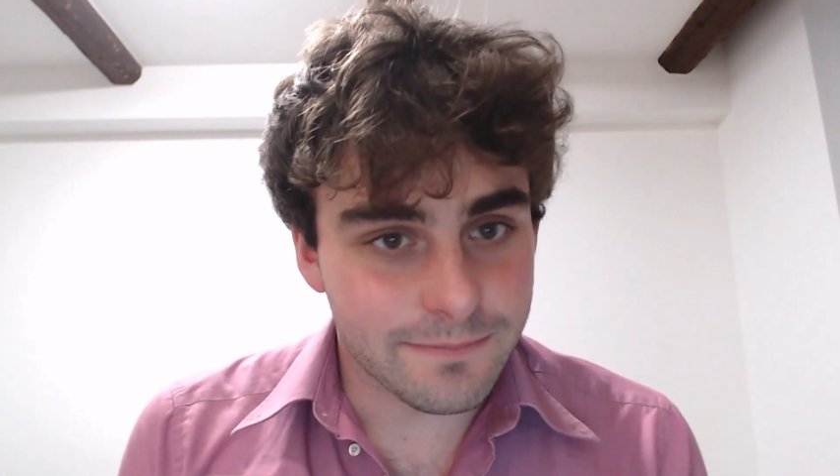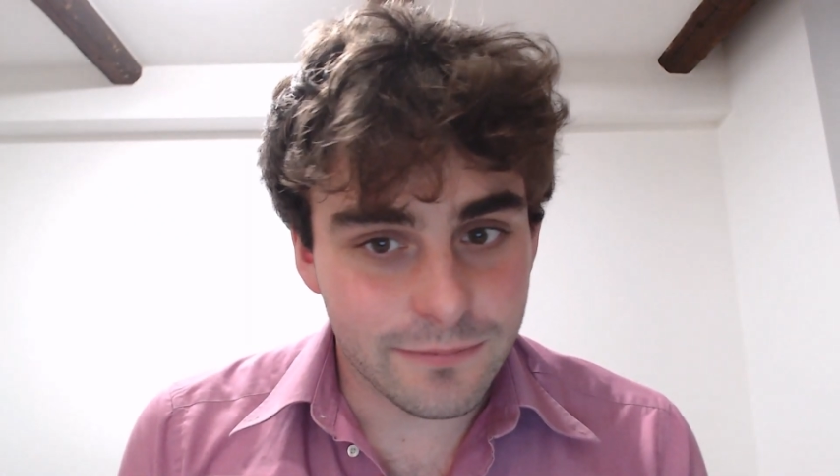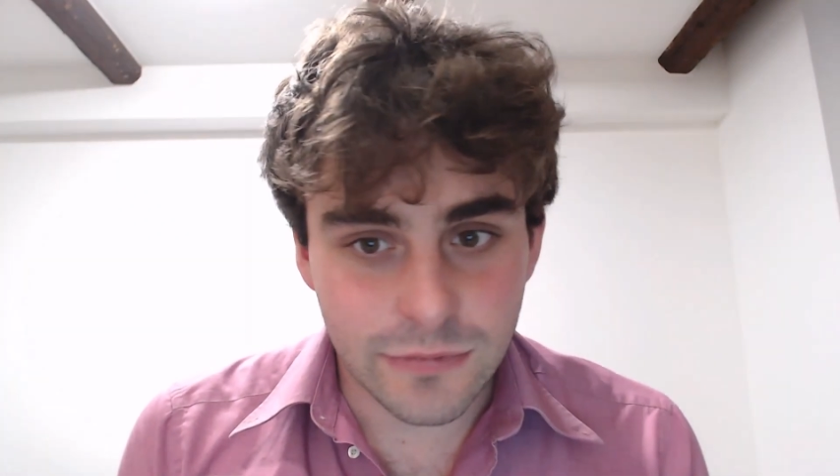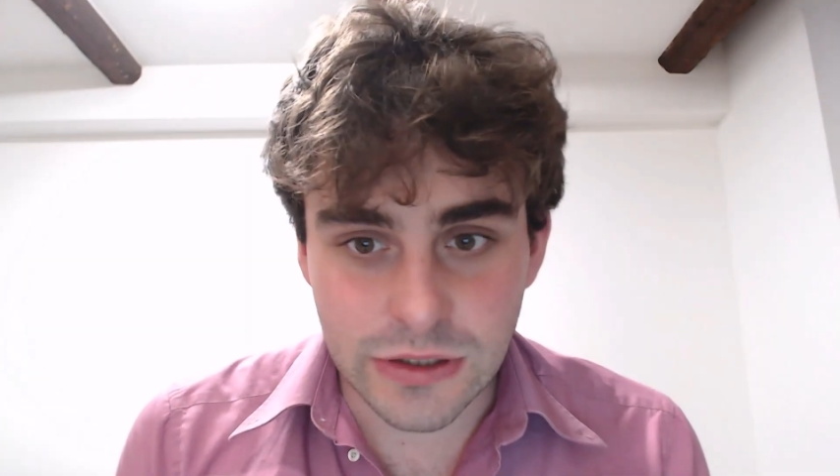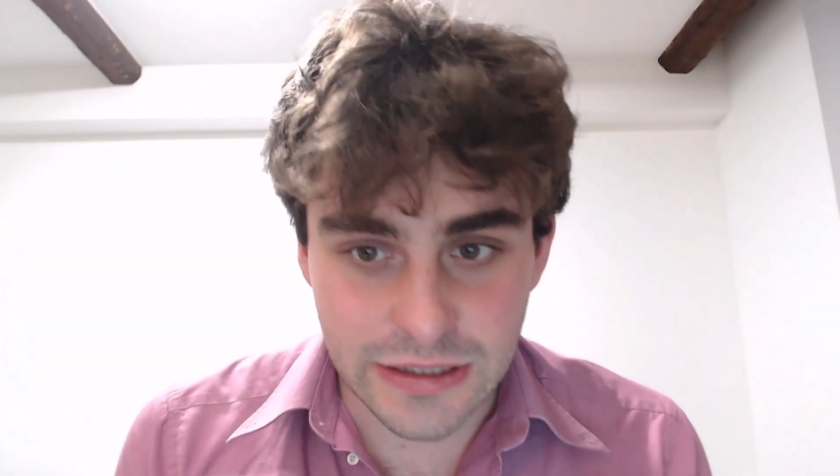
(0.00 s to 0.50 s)

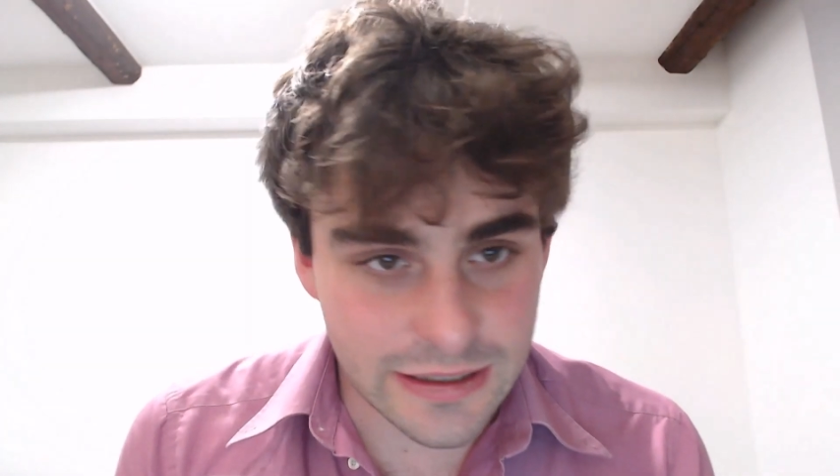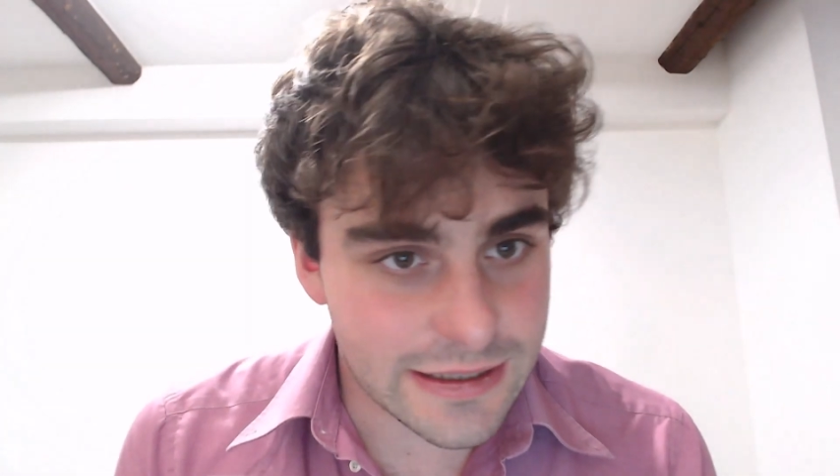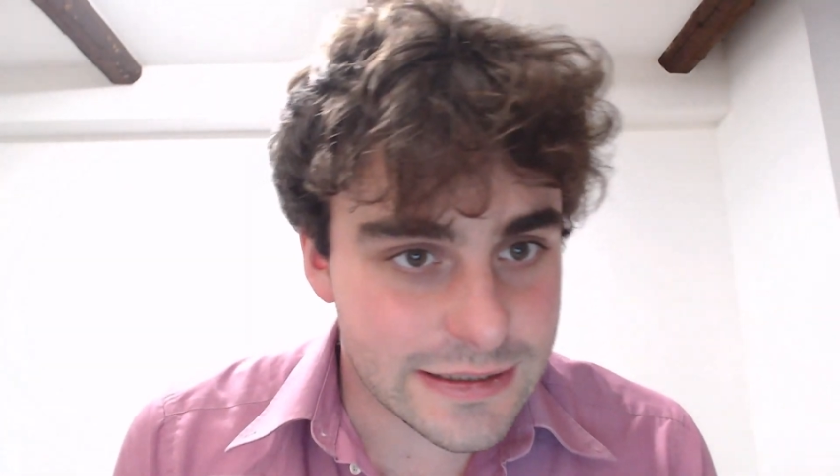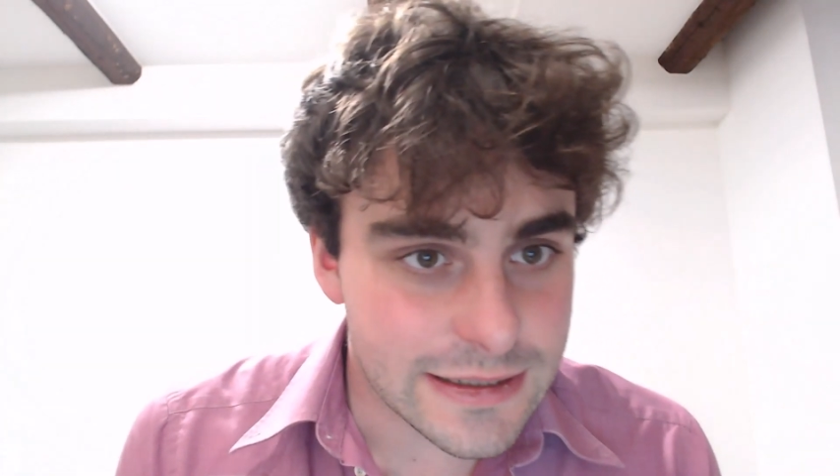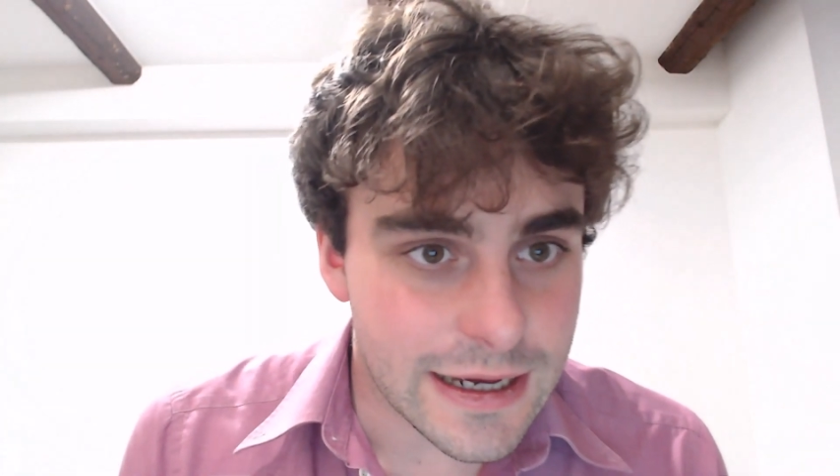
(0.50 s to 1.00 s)
good luck,
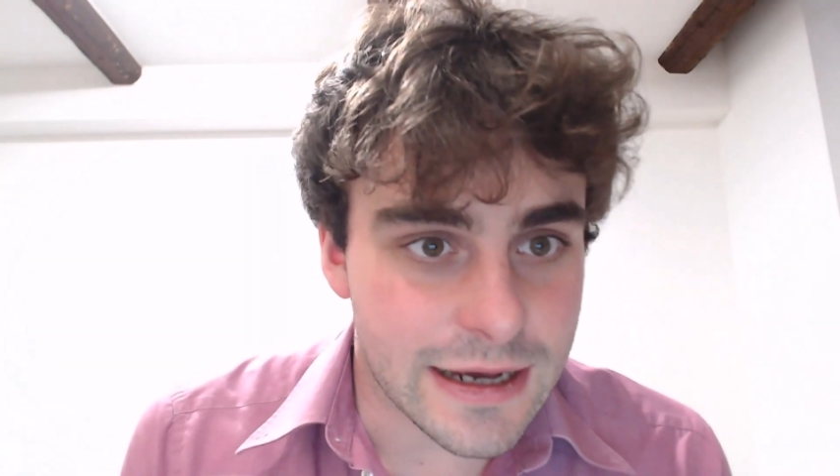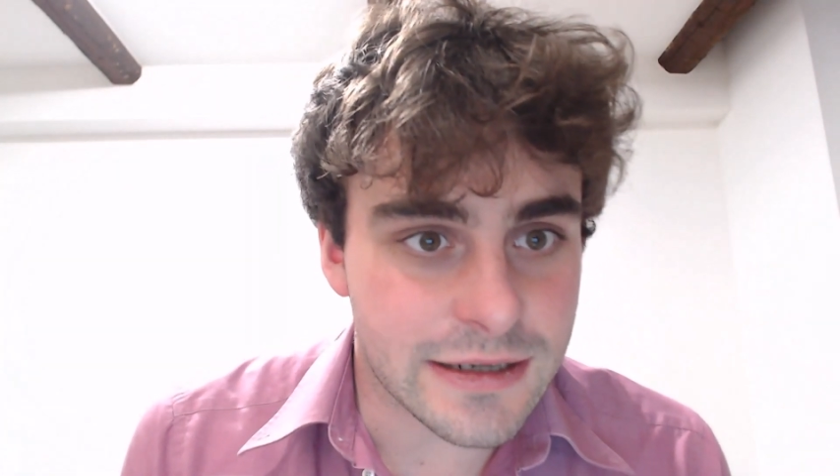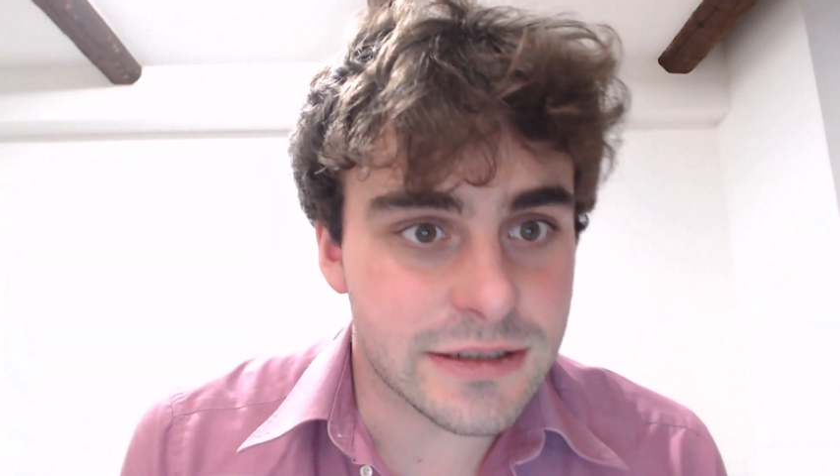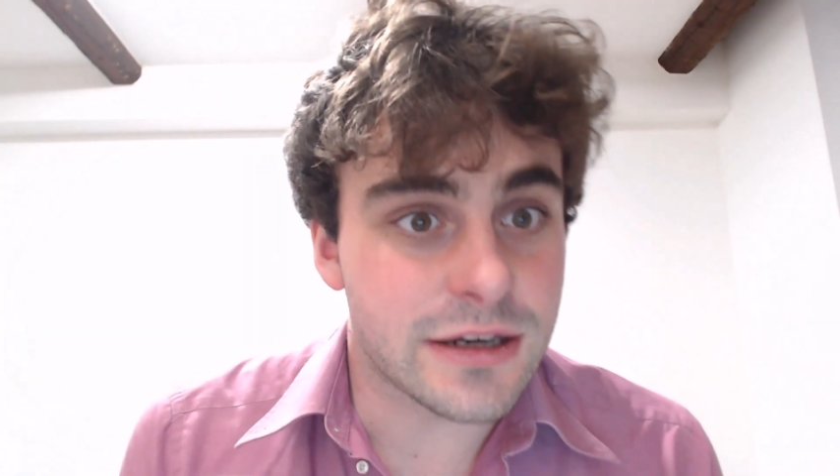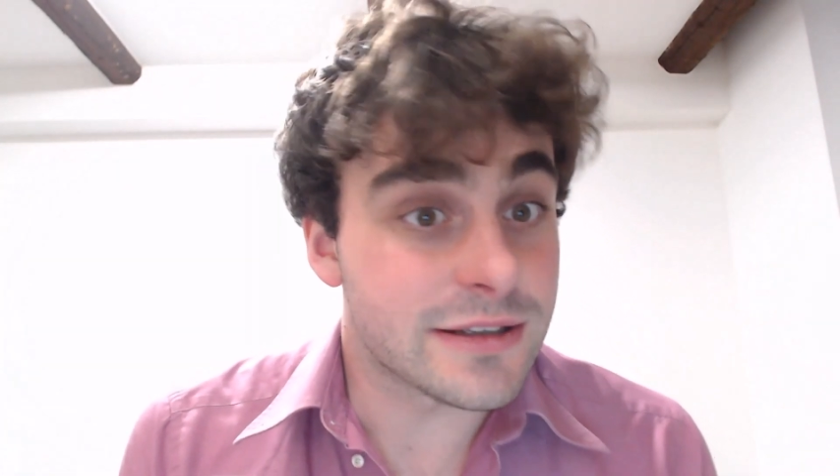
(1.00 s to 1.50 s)
and
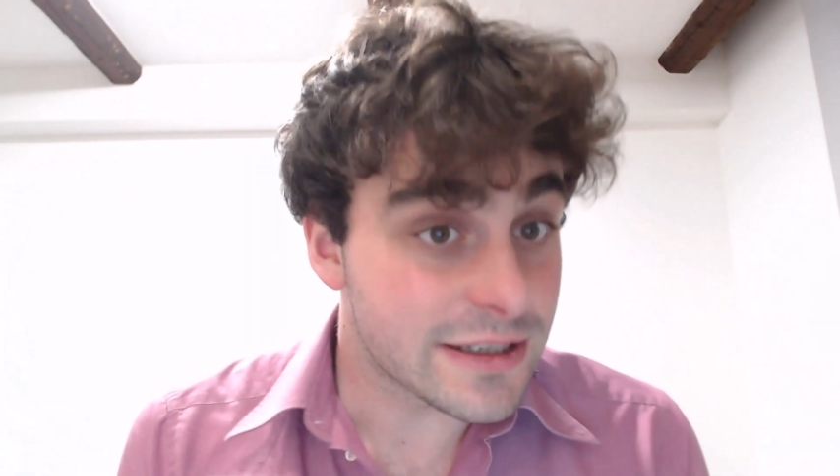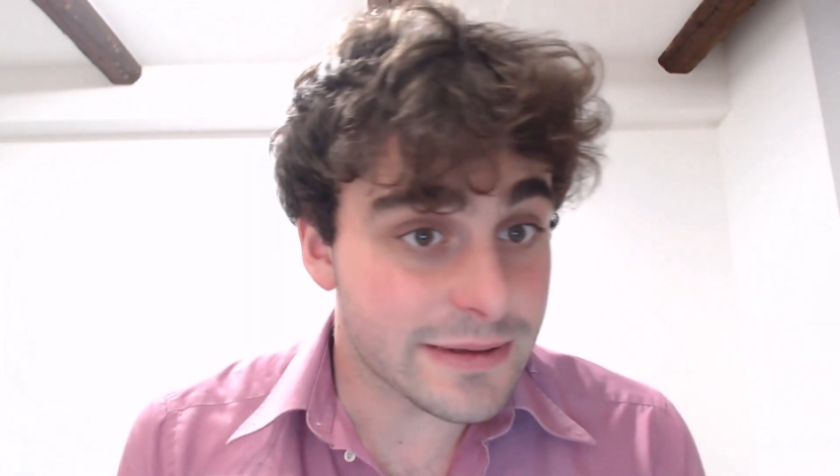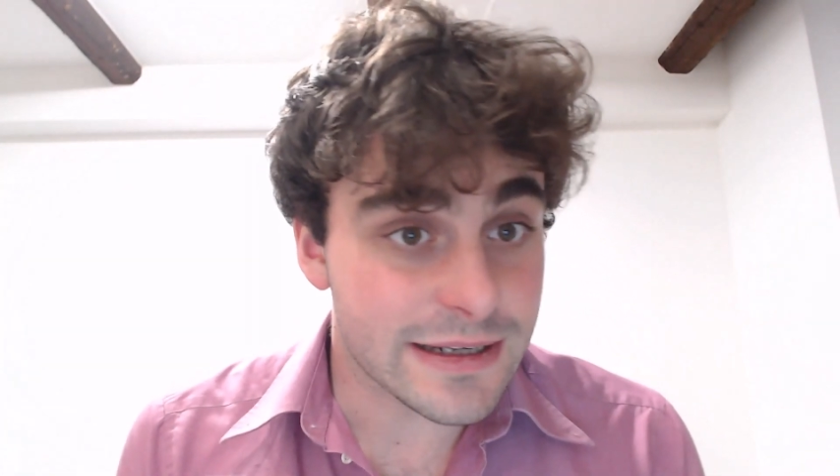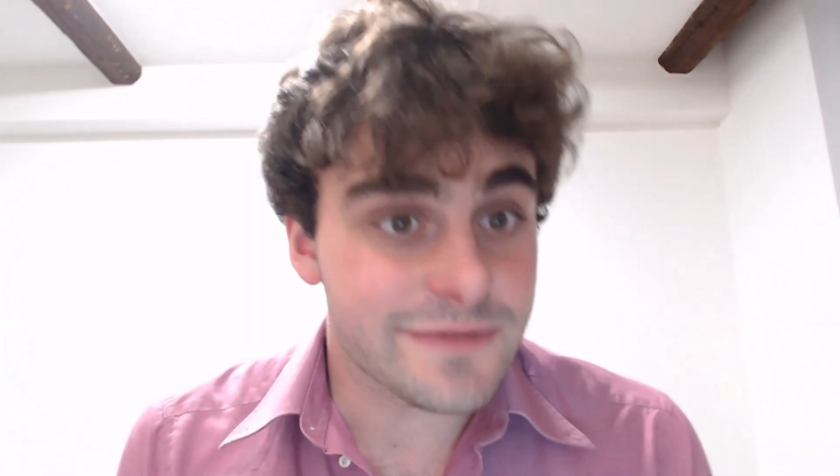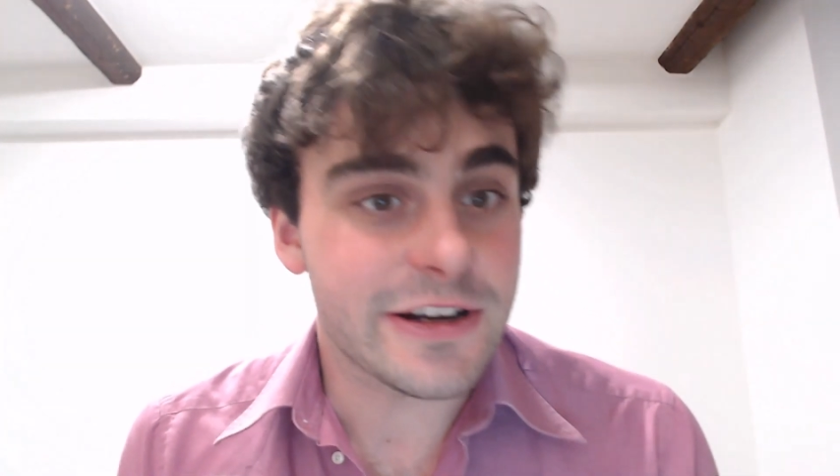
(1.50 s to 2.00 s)
I'll see you in the next video.